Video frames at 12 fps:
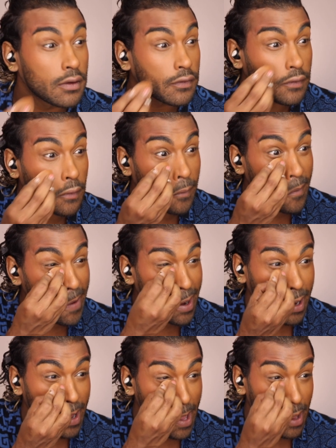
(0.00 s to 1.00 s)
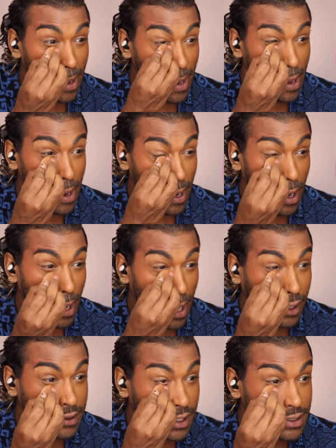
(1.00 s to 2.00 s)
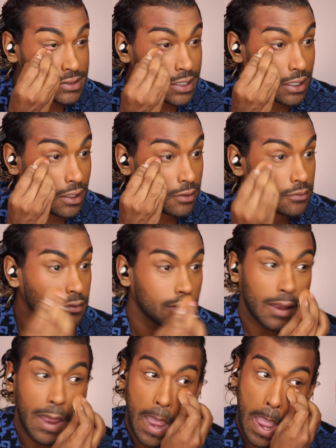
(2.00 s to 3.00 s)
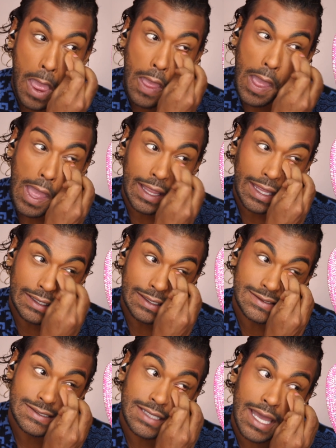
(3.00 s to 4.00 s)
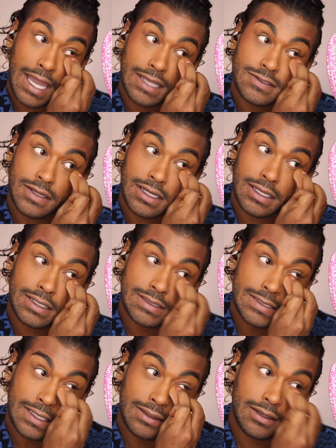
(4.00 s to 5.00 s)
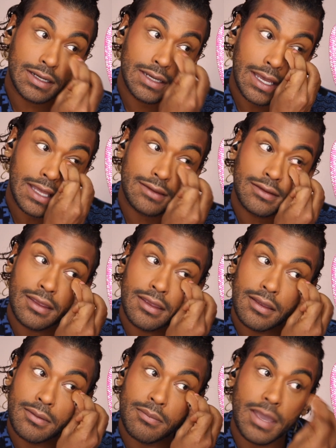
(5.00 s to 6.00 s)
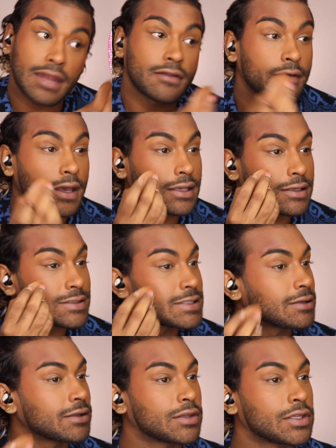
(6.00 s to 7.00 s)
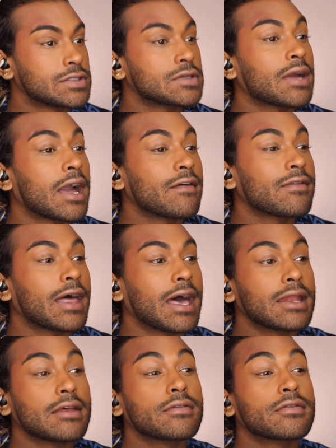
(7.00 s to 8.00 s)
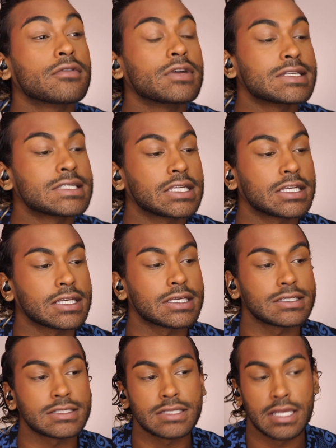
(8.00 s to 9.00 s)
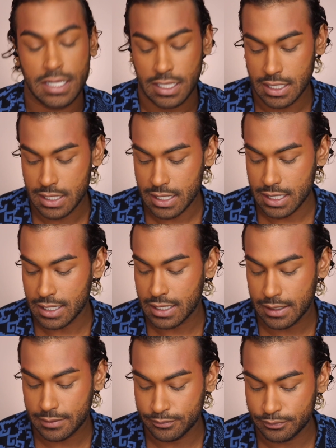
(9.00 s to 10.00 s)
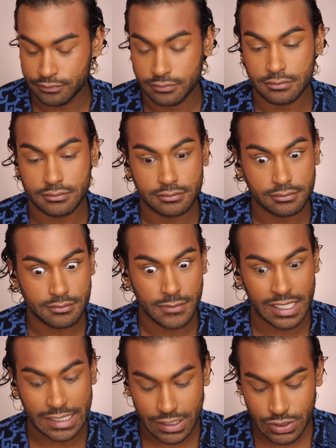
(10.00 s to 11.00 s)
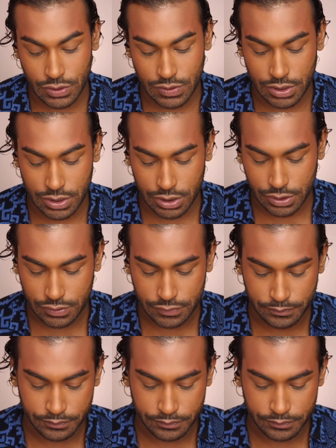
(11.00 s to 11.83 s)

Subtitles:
So we wanna touch that up. Again, this is the hydrating concealer and not the mattifying concealer. They do have that if creasing is an issue to you.